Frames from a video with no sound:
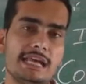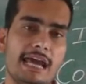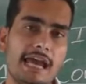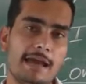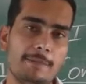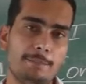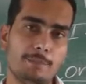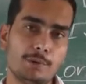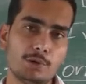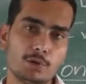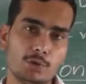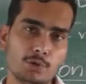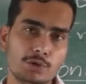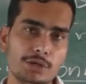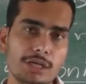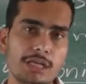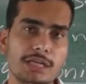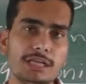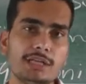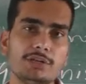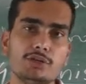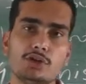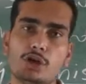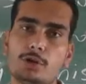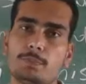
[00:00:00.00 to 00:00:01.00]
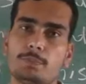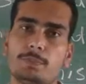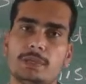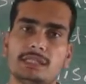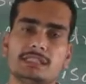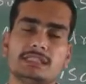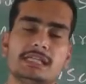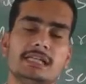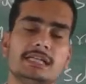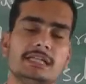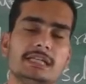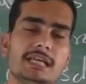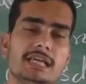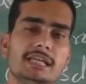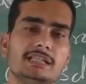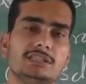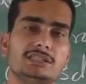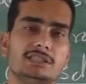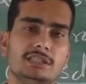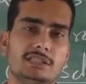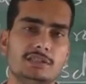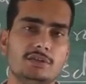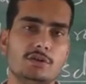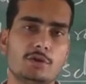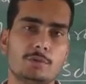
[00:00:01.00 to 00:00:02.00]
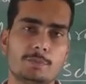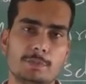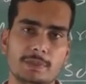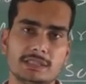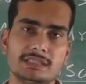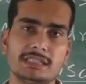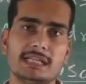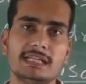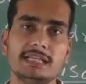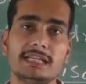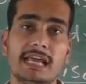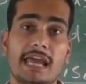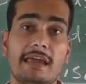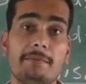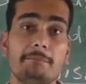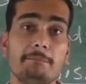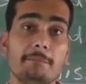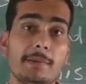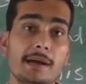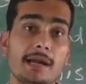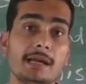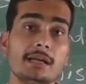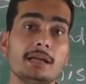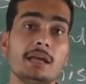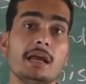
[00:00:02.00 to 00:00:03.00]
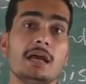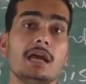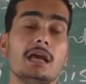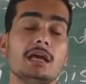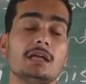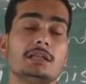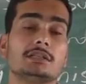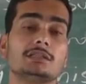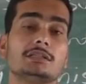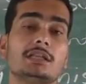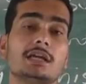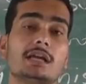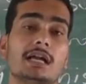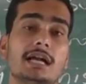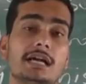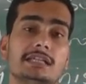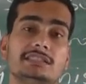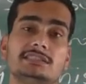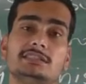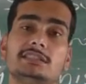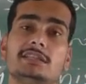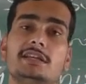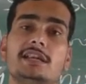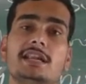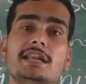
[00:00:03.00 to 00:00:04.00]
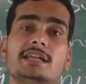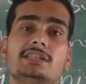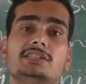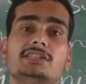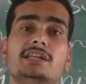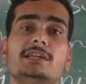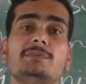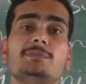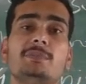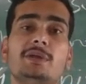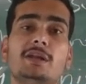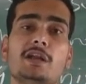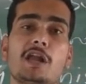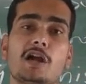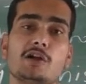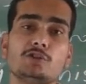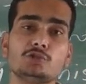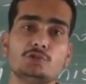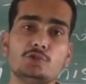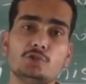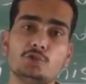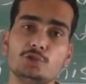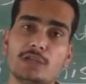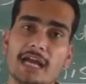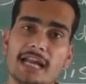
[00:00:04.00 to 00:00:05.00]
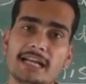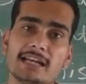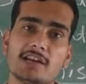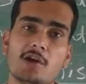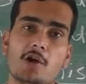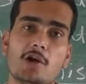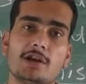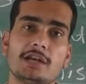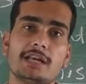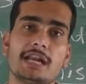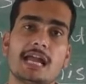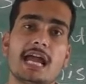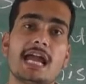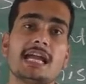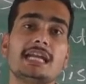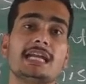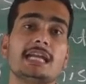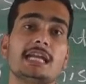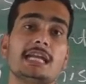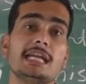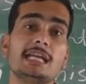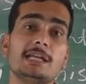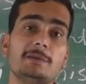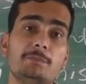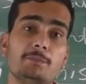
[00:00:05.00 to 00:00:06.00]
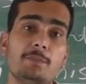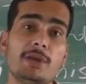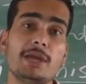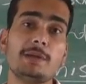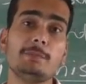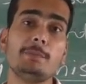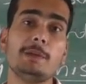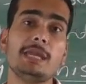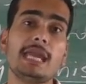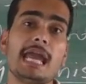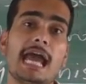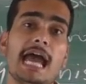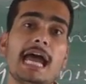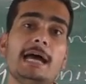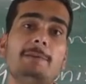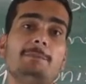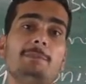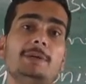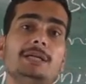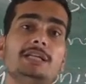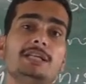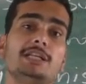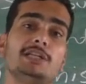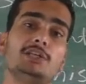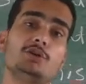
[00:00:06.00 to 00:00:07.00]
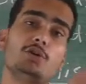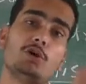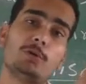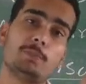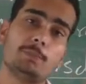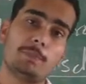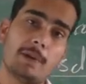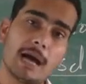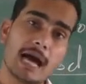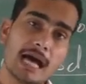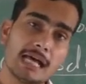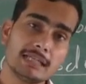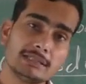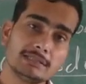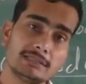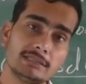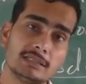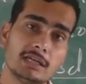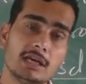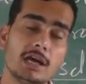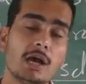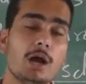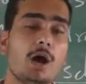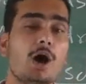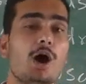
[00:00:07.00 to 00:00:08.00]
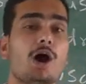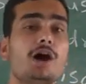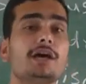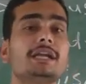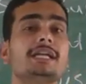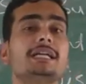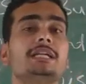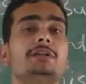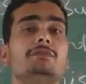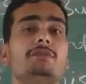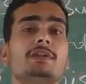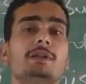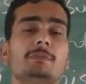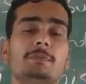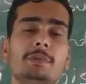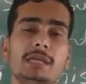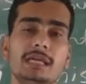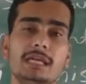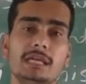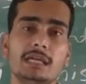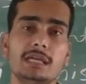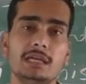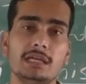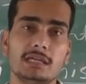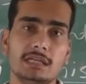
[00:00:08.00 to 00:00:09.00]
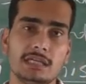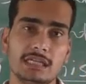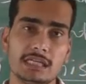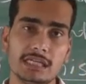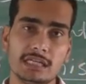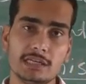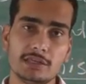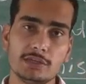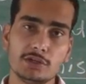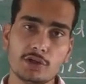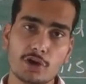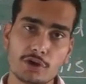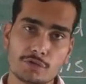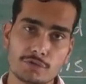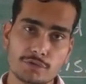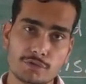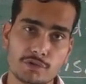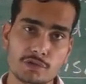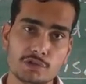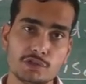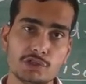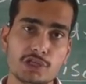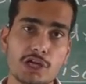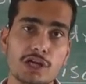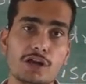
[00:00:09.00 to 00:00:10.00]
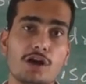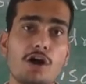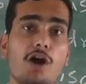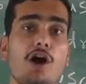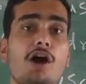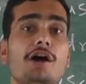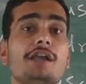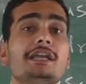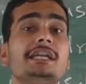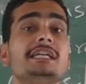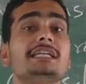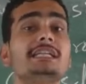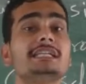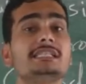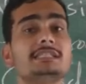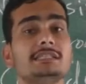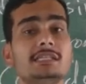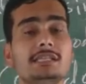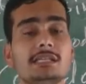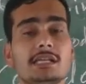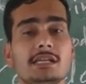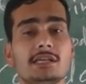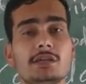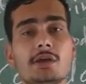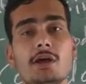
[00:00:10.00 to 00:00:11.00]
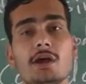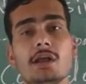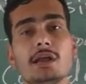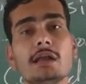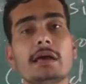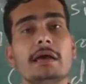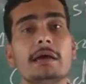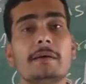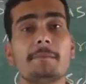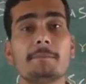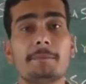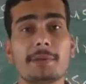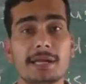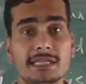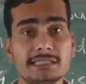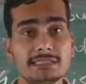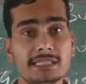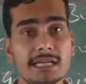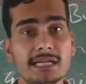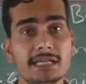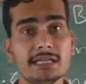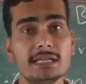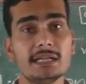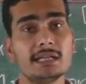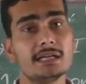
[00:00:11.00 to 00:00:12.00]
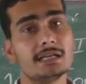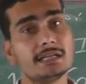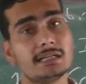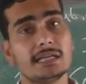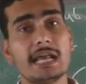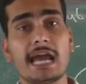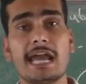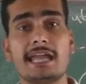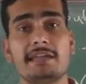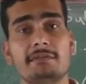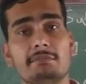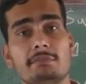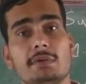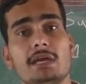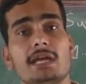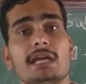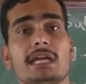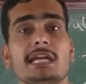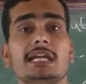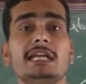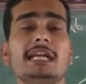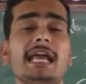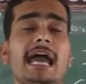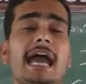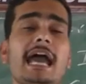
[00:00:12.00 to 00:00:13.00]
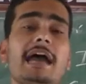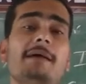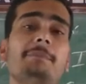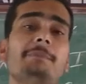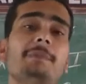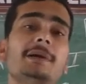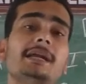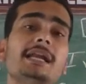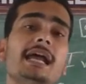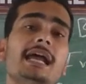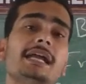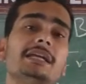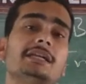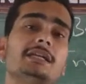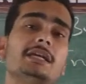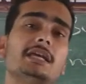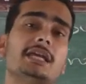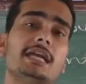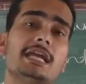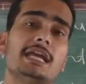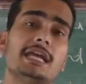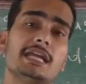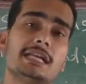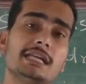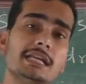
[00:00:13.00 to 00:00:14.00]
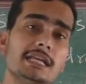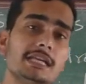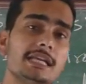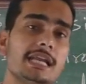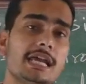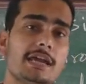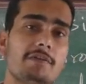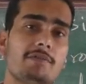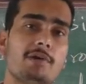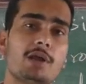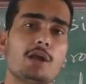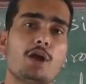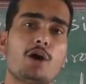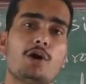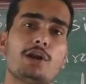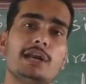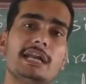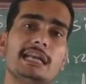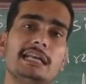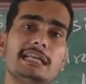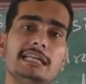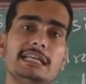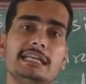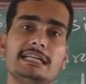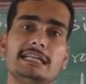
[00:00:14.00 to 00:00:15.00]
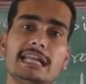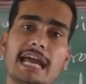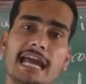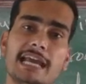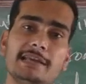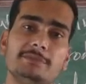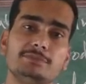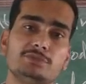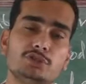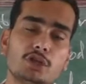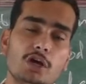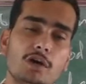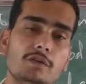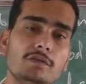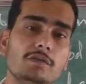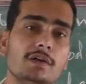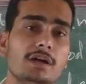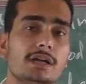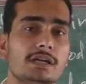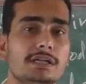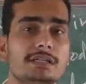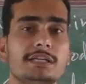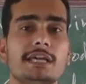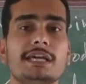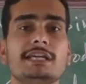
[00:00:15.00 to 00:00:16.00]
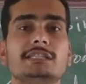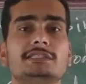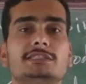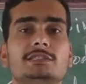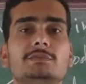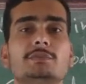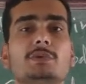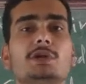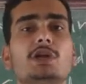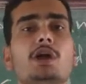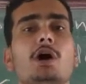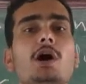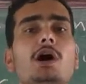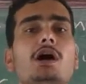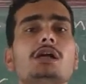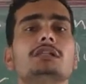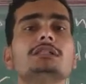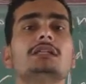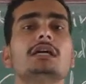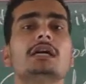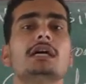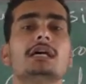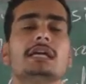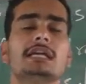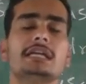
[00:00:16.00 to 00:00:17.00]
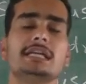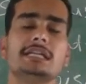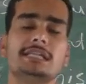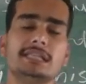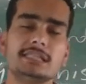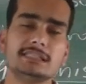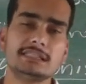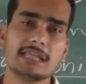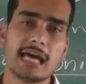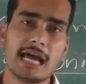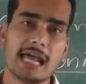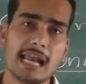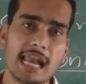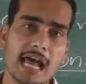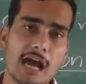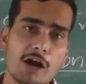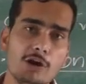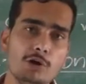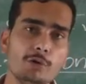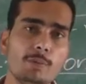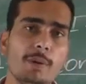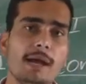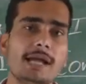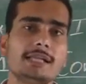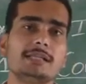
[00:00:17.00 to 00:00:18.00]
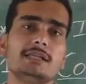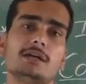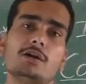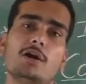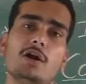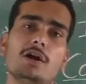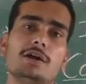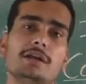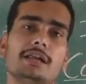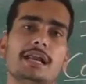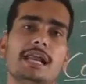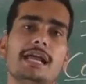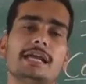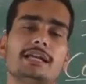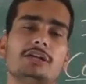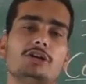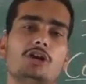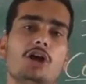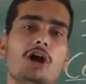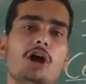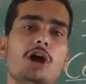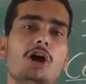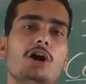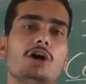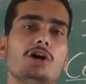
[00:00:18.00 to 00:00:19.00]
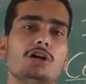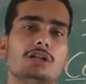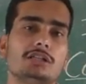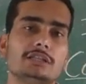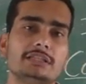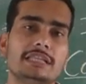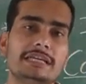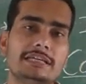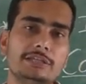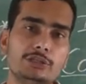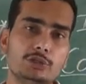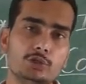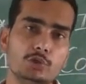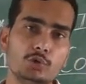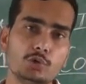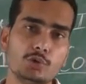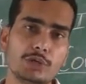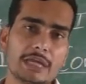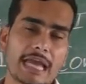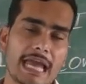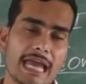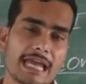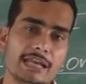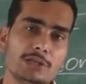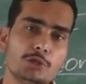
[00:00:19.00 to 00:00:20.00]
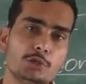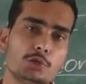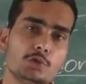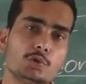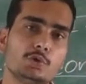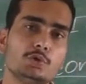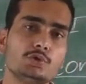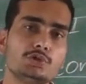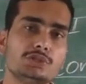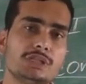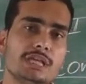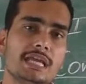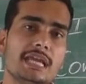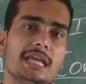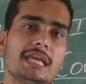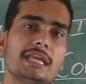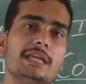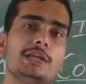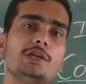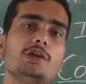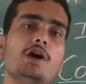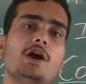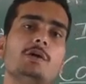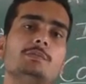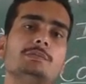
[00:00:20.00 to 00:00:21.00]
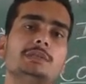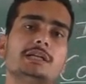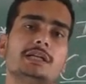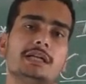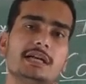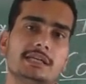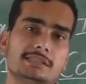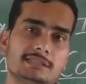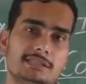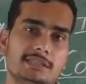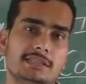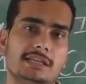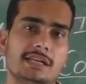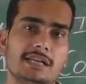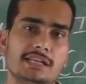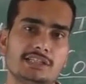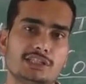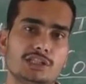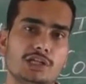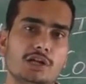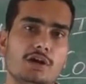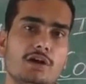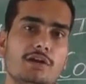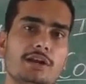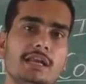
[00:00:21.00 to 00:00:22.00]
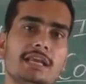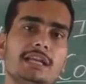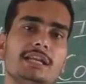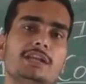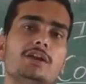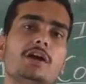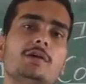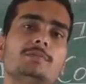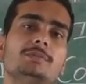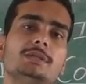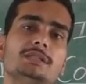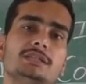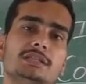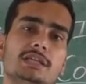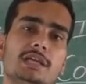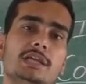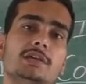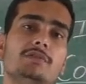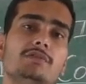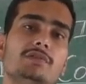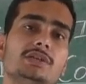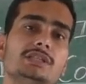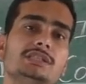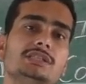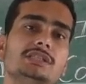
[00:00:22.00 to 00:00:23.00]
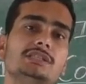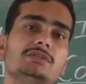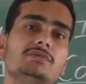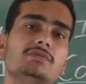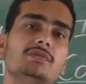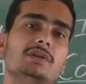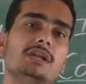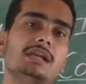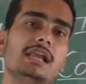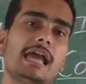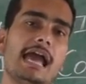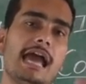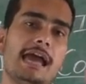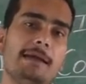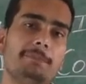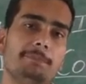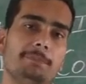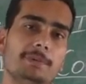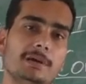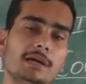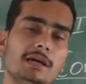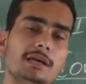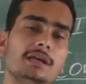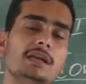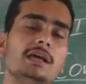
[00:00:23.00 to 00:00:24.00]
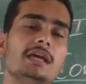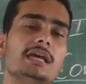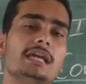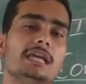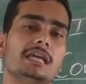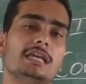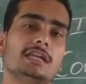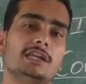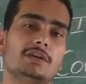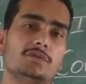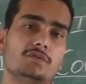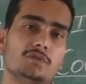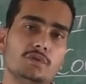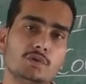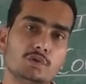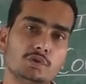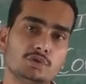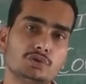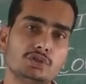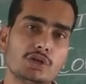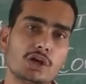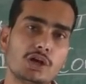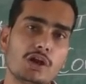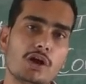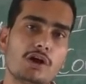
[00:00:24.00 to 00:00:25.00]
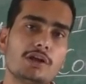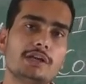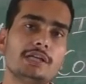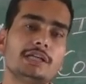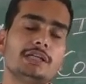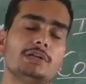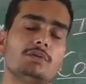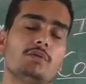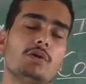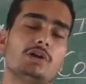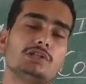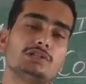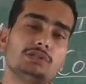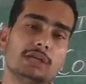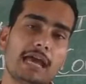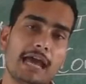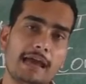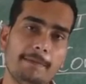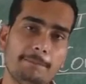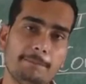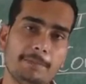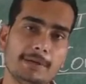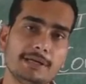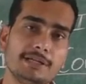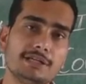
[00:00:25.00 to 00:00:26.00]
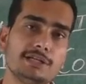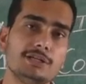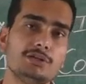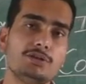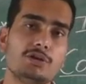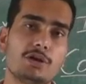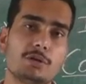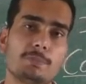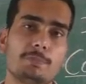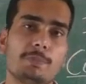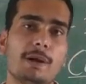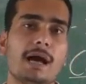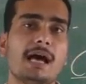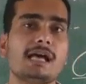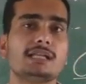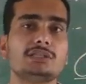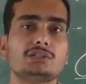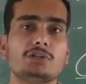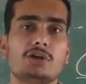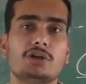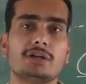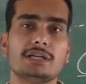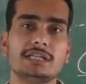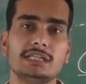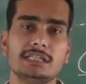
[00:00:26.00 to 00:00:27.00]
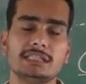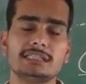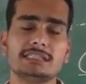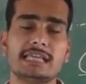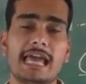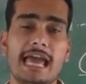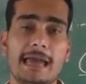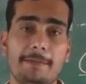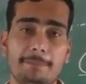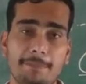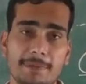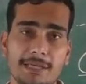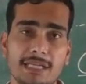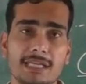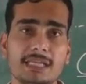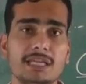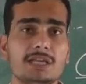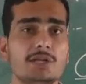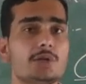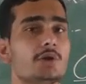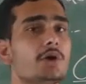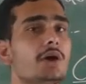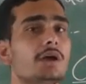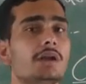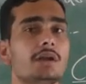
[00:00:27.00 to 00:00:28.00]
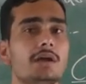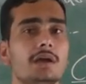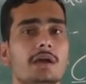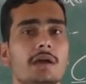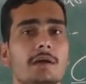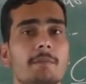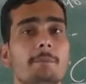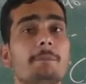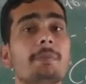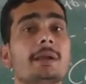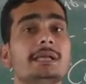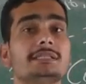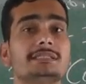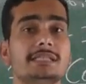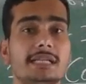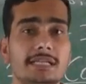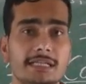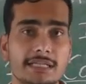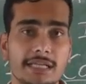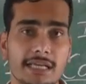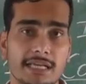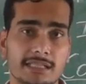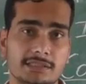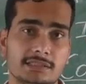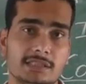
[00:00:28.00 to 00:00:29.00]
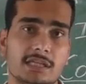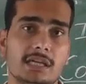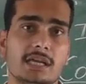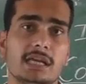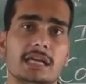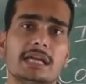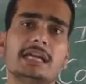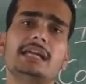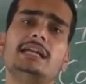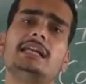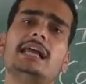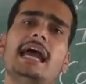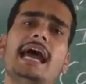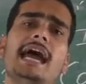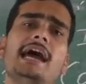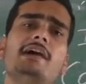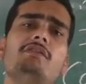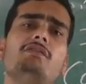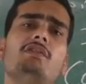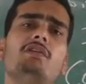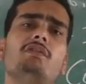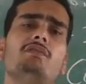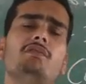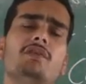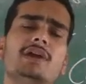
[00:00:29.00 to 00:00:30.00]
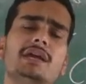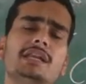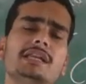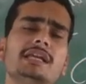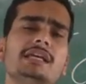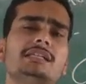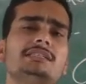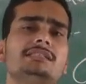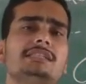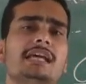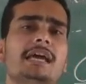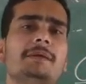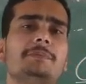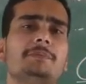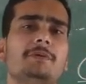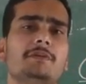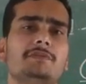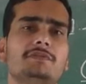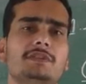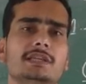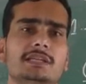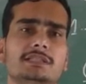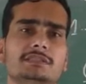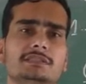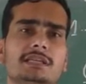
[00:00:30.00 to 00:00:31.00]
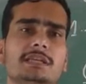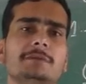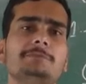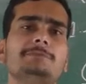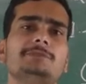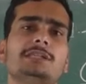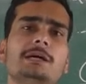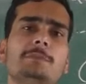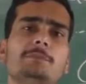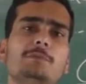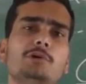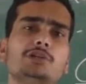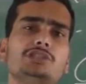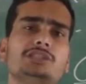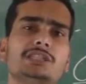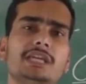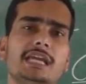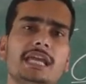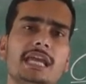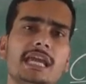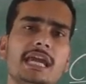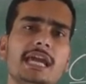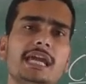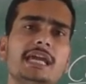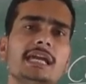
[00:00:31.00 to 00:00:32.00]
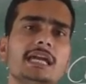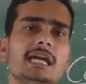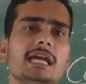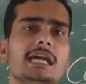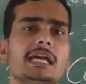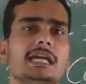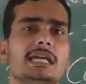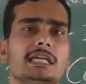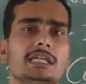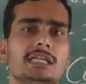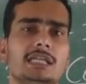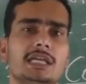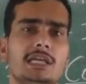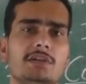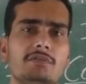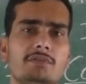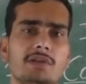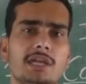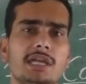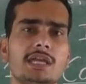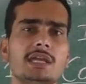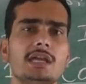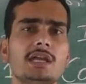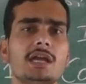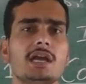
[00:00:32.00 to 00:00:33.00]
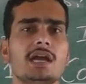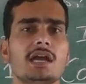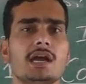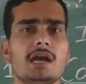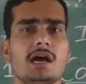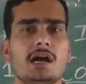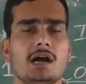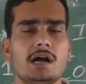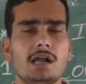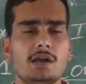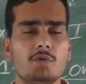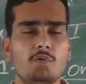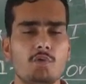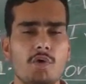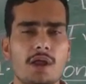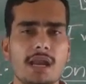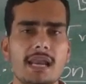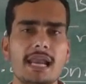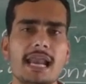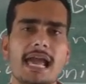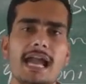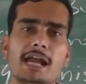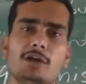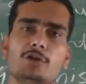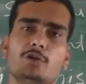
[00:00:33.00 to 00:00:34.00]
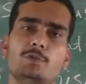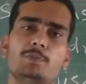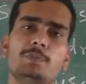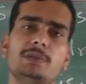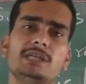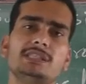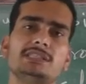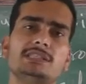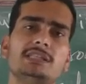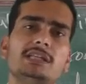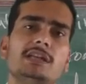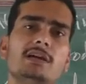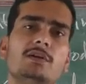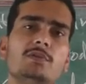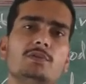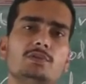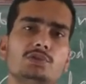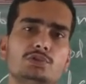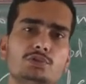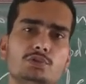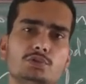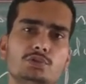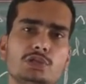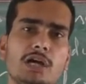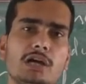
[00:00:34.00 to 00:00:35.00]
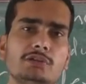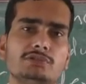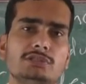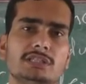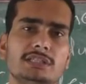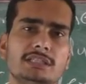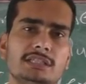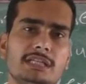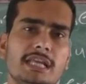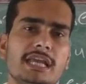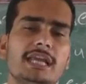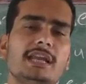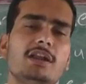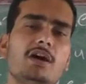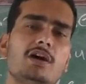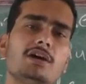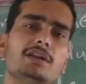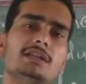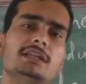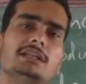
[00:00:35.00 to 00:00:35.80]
happen only in your present tense, in your present time, but the consideration belongs to that contract. It may be happen in your past, or it will be in your future, or it is in your present time. It happened at any level or any times of tense, because it is allowed by the contract law that you can use any of the consideration or any of the thing which will happen in a future, or it was happened in your past, or it is happening in your present tense. It have a various type of things. If suppose A giving 1 lakh rupees in 2010 or